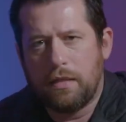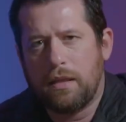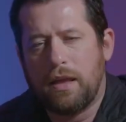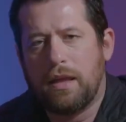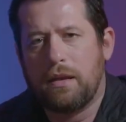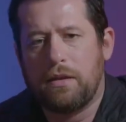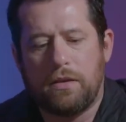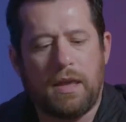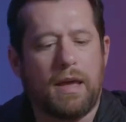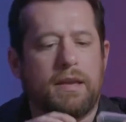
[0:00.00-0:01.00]
Then,
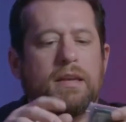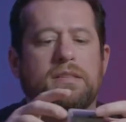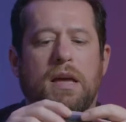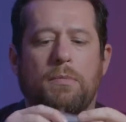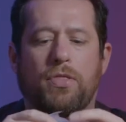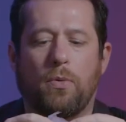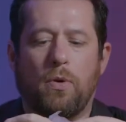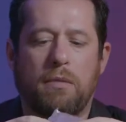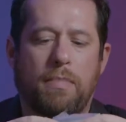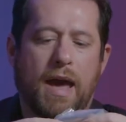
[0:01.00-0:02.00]
yeah, it does come with the
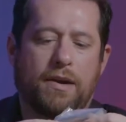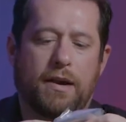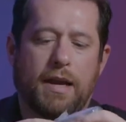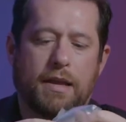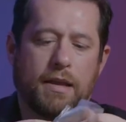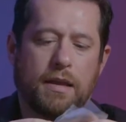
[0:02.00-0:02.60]
one battery.